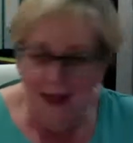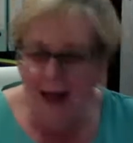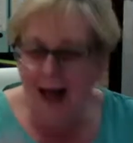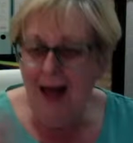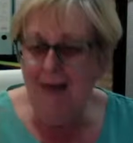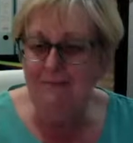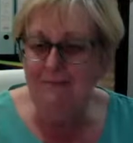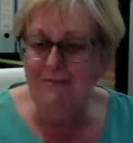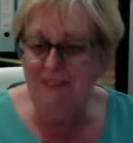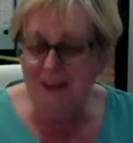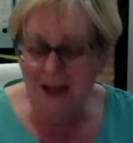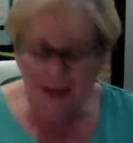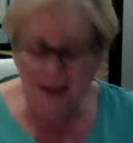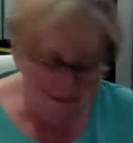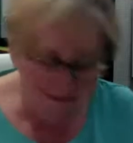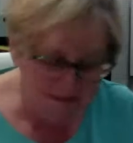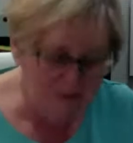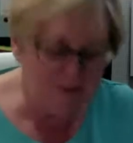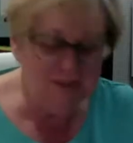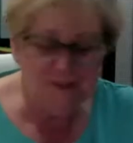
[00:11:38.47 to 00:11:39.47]
I'm fine.
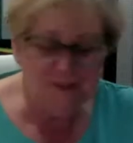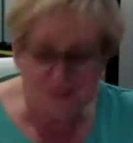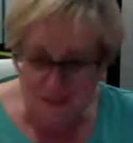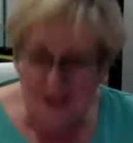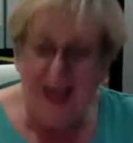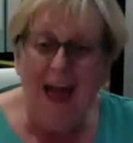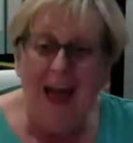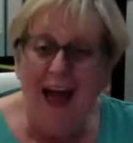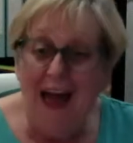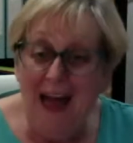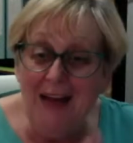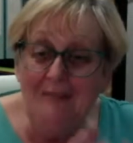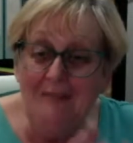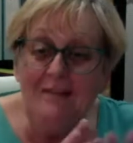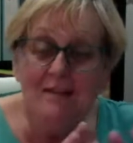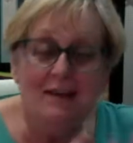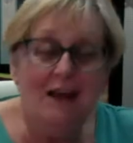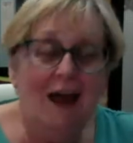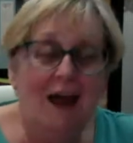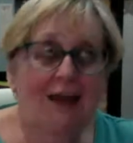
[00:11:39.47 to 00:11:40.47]
Do it.
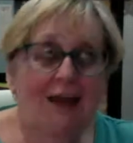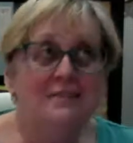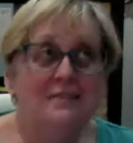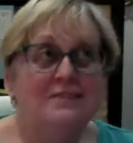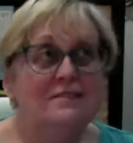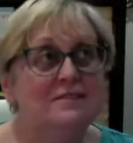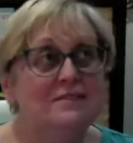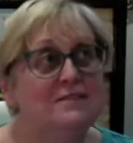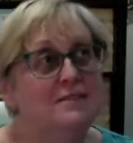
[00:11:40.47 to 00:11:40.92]
And